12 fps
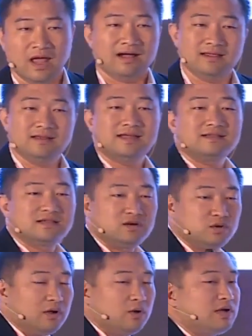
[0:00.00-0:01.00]
I think that's the
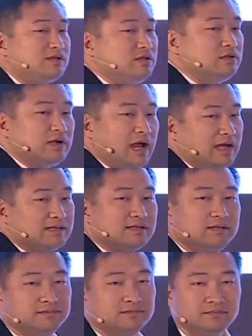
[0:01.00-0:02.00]
wrong question to ask.
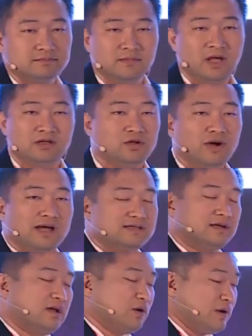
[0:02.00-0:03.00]
Don't ask
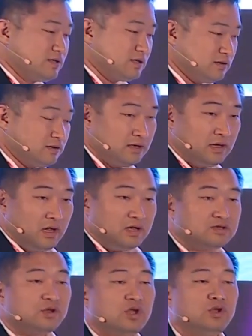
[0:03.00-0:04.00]
the question.
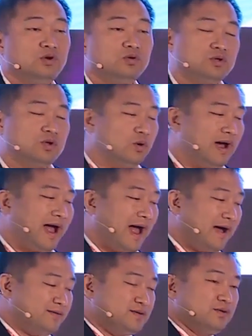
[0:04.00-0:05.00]
So you don't
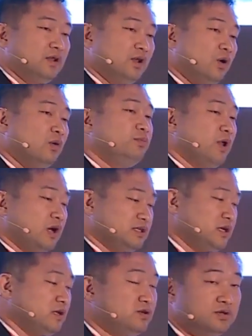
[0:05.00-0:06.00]
have to know
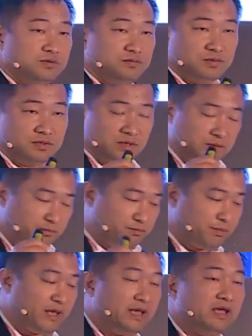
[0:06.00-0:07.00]
blockchain to
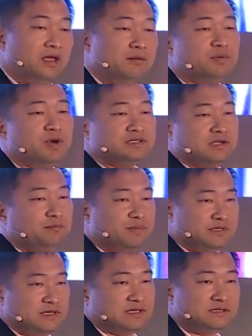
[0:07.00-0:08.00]
be in blockchain
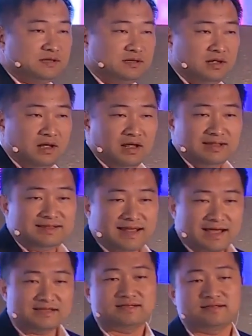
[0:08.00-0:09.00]
business.
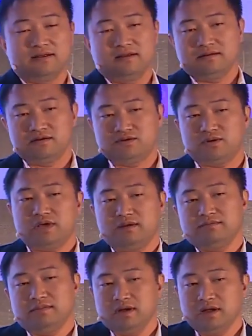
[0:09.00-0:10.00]
That's the dream.